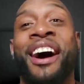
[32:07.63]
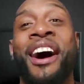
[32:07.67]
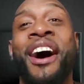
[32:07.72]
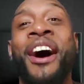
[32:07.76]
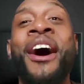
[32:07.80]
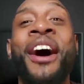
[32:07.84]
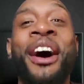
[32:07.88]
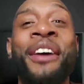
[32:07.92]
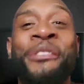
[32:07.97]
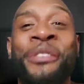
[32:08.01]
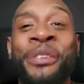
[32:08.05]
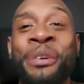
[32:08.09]

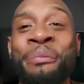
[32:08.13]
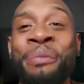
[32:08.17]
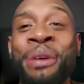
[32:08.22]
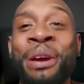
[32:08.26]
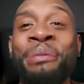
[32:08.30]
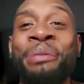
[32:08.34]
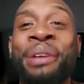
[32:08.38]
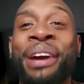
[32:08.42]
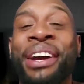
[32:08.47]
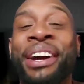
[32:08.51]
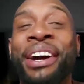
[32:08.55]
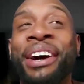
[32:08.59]
hard for
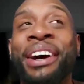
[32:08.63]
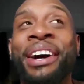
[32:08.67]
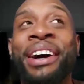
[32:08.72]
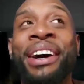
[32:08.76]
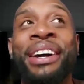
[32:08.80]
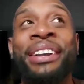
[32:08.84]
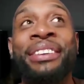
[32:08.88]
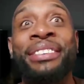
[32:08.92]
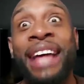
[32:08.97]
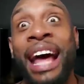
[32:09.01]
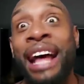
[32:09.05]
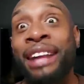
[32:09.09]
me
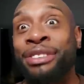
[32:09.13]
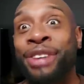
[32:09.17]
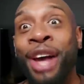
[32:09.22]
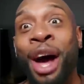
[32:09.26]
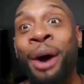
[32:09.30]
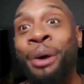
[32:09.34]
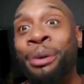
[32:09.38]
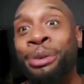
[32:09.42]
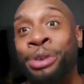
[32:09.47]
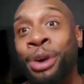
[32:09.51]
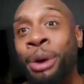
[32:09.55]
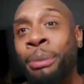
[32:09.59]
because I
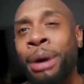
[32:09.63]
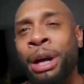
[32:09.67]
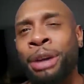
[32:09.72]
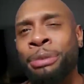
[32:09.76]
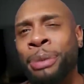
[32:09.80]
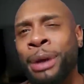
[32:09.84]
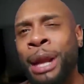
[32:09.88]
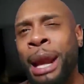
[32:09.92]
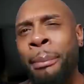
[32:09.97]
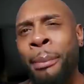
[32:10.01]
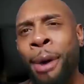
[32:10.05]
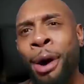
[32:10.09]
talk so
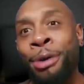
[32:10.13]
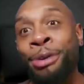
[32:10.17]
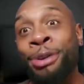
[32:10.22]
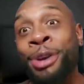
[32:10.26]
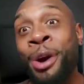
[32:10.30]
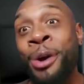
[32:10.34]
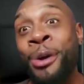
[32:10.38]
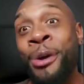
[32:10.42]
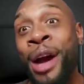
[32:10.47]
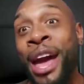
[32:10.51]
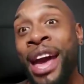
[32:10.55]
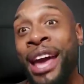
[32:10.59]
much, but I'm going
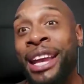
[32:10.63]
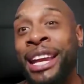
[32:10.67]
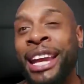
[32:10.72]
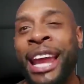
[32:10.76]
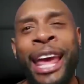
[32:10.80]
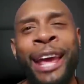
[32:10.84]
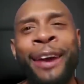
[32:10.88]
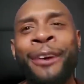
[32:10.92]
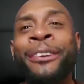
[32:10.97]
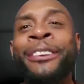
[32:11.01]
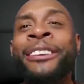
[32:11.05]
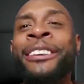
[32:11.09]
to do it.
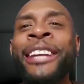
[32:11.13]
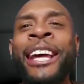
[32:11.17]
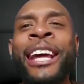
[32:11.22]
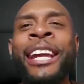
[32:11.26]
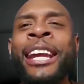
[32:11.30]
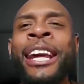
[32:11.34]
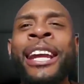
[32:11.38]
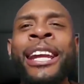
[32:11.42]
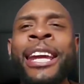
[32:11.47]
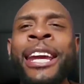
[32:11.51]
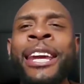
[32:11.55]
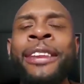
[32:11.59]
And I ain't going to
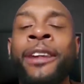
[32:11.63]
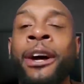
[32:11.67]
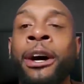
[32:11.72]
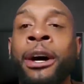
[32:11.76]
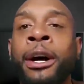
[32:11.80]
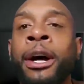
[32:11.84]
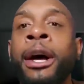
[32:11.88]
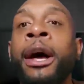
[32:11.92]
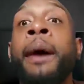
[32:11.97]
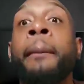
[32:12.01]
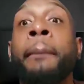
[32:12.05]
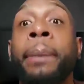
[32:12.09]
say that either.